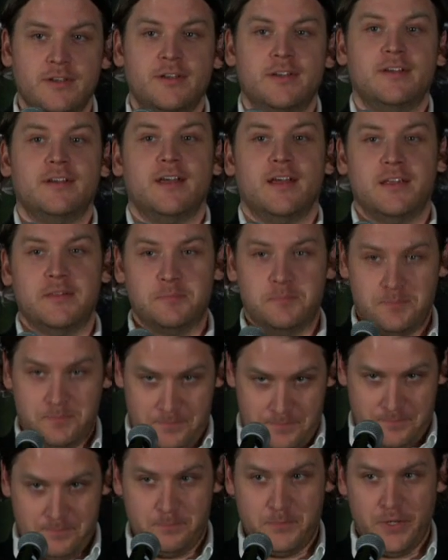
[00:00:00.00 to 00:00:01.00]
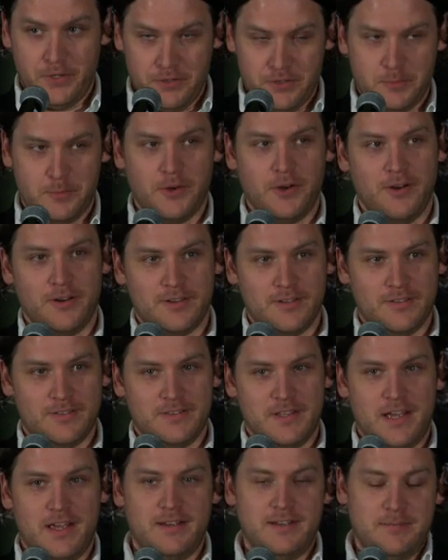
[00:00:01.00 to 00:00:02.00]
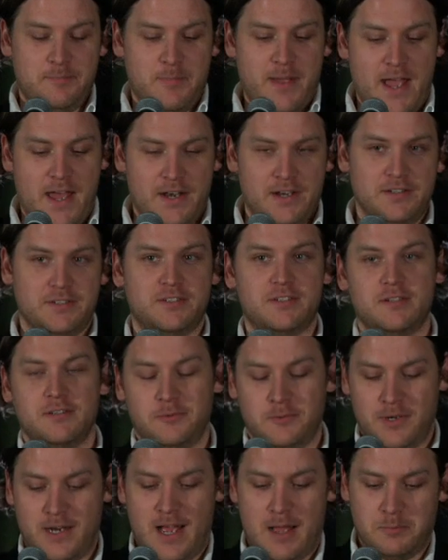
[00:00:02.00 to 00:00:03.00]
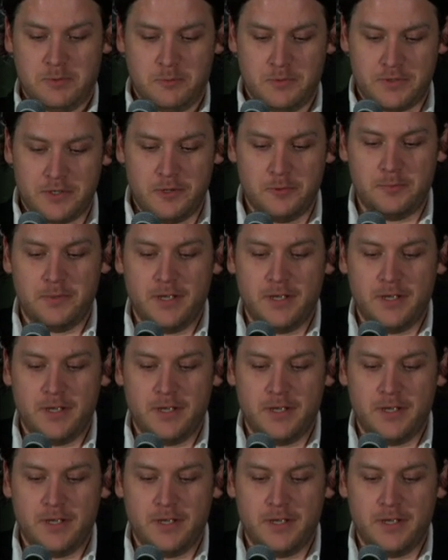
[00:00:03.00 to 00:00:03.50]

and Bilderberg that managed what happened with OPEC.